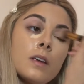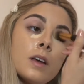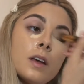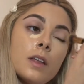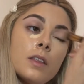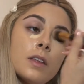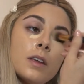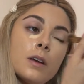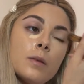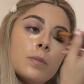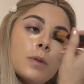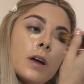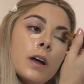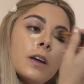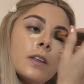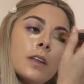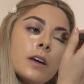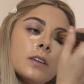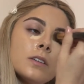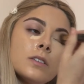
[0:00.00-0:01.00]
And then
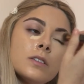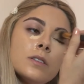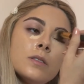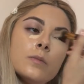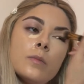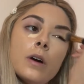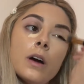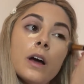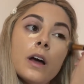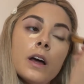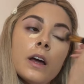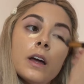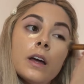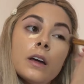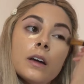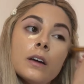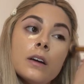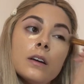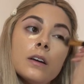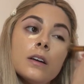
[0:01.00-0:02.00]
applying that to my
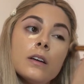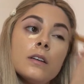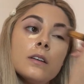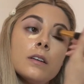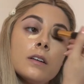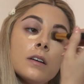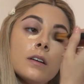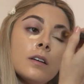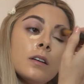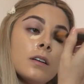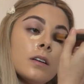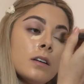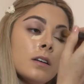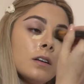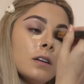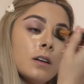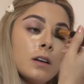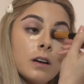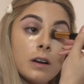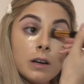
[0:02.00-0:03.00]

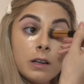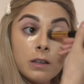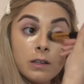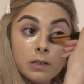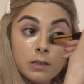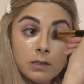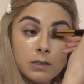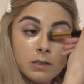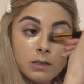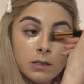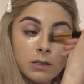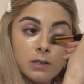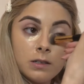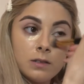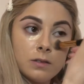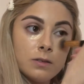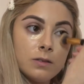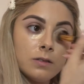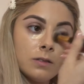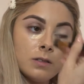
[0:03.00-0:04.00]
eyelids
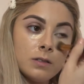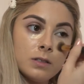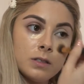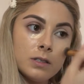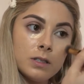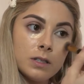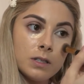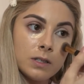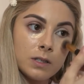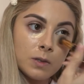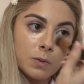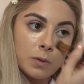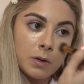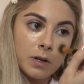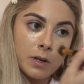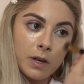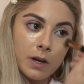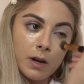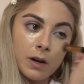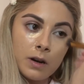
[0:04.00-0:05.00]
too, since we're
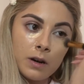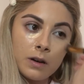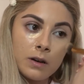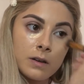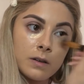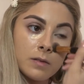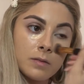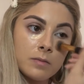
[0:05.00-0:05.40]
there.